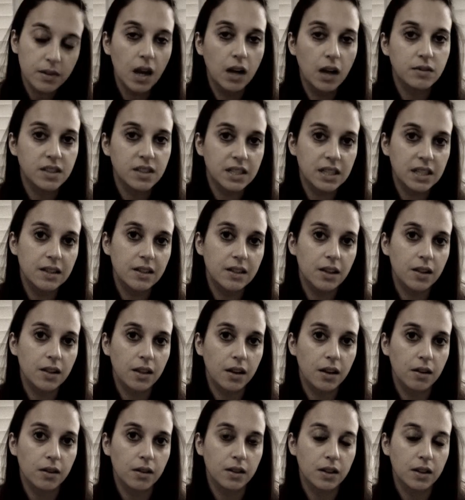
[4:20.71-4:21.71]
I've seen that
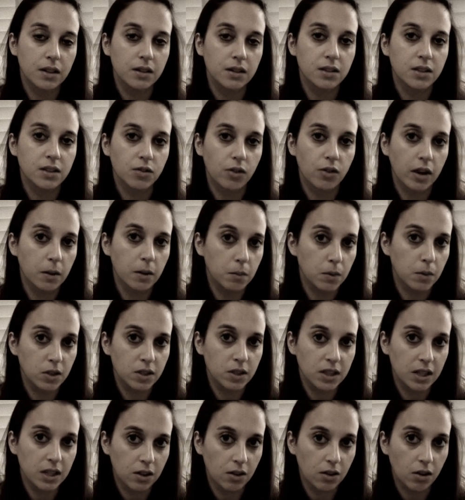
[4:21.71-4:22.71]
there are these great
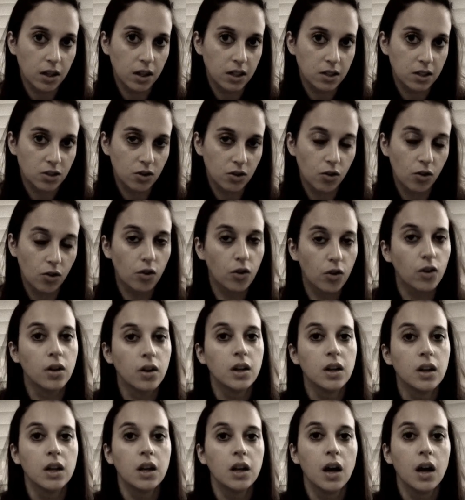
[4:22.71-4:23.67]
music nights on,